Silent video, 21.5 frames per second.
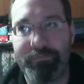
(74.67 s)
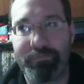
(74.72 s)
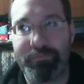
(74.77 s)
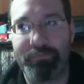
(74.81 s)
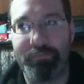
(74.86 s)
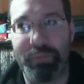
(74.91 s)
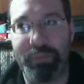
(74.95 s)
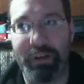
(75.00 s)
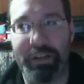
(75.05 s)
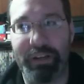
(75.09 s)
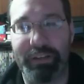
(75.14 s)

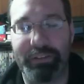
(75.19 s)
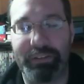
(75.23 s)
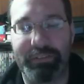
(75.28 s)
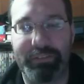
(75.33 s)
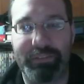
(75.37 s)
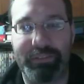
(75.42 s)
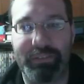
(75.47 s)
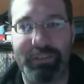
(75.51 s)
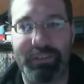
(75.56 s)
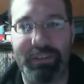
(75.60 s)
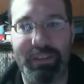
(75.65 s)
But
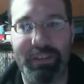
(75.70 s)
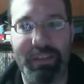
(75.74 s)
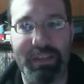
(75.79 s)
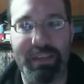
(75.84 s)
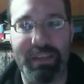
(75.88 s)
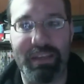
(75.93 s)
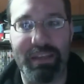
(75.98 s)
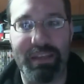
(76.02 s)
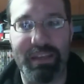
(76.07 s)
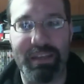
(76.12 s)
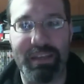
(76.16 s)

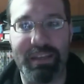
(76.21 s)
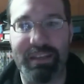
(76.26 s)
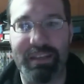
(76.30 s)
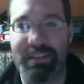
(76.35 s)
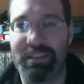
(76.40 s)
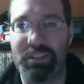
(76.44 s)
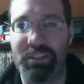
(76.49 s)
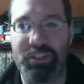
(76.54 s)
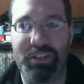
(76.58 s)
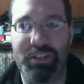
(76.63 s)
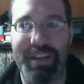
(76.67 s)
the
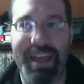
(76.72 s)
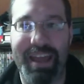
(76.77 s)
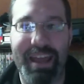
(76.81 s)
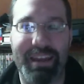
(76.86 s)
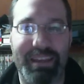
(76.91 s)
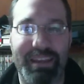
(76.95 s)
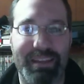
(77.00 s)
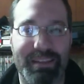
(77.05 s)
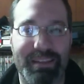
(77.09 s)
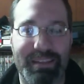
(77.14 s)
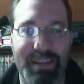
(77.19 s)

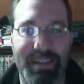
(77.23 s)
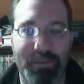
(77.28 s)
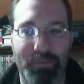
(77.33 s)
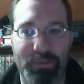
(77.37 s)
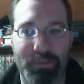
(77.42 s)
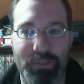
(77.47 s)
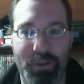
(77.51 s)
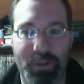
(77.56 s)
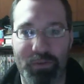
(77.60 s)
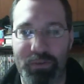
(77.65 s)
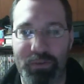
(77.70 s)
shenanigans that
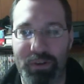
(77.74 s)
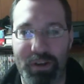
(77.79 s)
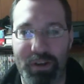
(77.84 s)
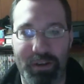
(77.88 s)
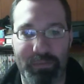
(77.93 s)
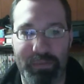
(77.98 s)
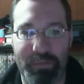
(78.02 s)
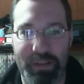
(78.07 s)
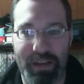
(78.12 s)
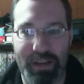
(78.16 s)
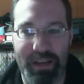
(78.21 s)
was going on
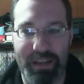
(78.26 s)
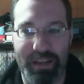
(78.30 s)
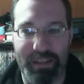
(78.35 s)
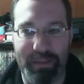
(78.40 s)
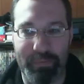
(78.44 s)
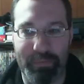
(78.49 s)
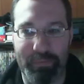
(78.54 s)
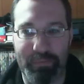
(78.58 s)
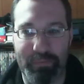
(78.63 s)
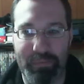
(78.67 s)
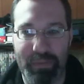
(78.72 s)
behind
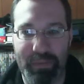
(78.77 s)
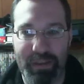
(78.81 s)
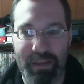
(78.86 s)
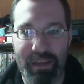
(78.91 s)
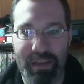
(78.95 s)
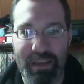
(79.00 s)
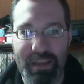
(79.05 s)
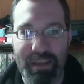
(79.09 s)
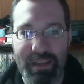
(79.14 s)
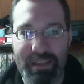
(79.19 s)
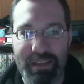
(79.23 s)
the
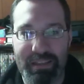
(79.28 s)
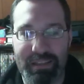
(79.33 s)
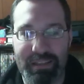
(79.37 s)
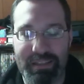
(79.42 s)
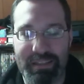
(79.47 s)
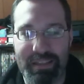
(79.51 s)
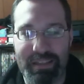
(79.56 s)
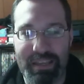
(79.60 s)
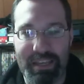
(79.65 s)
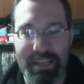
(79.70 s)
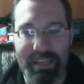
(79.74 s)

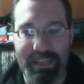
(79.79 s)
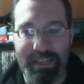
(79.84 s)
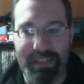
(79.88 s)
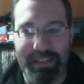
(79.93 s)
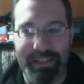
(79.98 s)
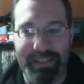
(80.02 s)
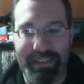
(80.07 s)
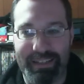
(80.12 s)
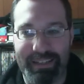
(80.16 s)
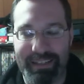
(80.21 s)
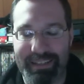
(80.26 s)
scene,
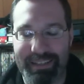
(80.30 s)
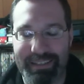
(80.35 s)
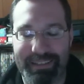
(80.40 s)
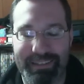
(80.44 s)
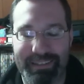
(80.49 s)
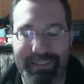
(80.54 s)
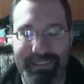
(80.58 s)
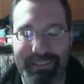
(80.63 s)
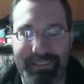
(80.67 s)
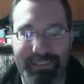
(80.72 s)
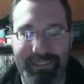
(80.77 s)

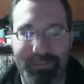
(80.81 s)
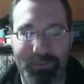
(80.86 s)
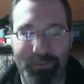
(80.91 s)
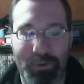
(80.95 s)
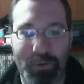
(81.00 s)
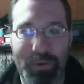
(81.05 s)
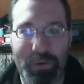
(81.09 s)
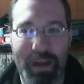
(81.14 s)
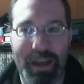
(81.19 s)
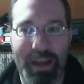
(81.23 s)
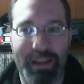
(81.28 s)

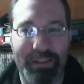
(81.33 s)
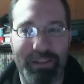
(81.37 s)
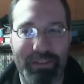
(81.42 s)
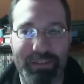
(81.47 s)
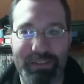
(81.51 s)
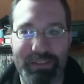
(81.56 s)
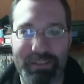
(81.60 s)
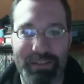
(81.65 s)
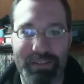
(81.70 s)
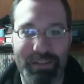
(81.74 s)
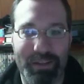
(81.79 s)
Rhode
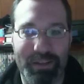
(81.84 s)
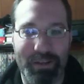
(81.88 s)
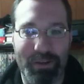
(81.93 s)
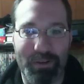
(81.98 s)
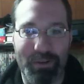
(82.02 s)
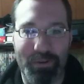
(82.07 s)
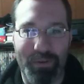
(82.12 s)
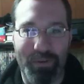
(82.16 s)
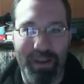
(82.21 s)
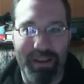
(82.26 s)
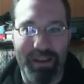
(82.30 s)
Island, you know,
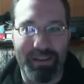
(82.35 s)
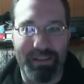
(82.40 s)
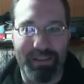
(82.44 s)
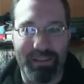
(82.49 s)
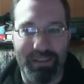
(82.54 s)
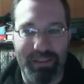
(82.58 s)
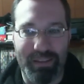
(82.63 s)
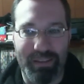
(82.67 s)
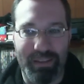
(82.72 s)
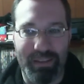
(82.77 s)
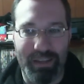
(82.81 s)

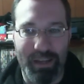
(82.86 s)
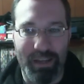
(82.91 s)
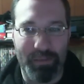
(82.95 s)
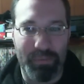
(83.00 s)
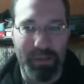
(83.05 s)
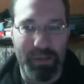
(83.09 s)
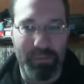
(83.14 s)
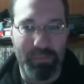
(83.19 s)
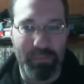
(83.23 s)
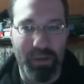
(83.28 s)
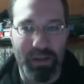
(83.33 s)
granting the
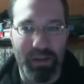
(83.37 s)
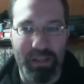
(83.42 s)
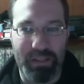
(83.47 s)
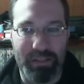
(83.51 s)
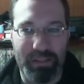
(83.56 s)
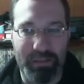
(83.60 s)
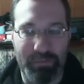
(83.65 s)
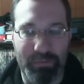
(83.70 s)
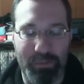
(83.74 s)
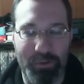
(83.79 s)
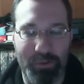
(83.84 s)
company money
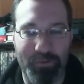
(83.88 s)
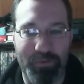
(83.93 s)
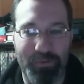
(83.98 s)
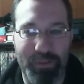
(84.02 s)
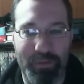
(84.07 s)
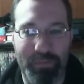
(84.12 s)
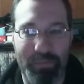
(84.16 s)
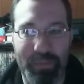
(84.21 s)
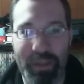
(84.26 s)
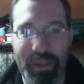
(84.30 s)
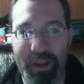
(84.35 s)
to move
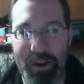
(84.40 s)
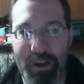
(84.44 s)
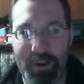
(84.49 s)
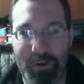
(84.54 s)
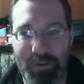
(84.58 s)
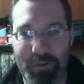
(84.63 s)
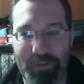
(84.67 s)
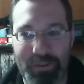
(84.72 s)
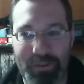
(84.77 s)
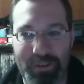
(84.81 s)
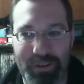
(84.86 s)
them
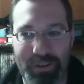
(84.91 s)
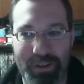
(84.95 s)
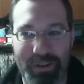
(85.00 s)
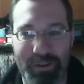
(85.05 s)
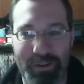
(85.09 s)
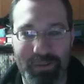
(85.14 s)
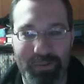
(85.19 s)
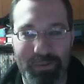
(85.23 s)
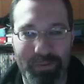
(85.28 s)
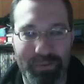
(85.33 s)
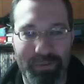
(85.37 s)
there, you
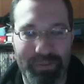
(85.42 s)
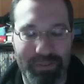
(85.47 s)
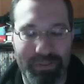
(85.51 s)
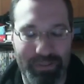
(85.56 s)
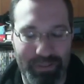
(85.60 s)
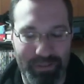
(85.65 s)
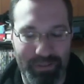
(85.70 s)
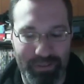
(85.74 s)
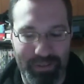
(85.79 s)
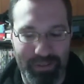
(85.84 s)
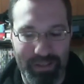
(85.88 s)
know,
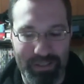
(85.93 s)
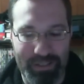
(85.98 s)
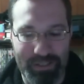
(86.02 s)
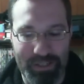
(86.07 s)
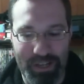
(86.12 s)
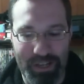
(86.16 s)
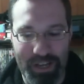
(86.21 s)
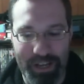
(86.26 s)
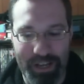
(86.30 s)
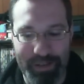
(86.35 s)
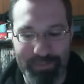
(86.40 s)
to get
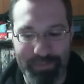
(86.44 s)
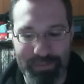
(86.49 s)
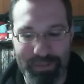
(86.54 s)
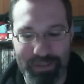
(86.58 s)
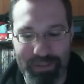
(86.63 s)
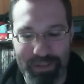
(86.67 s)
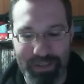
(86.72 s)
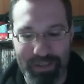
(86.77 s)
jobs.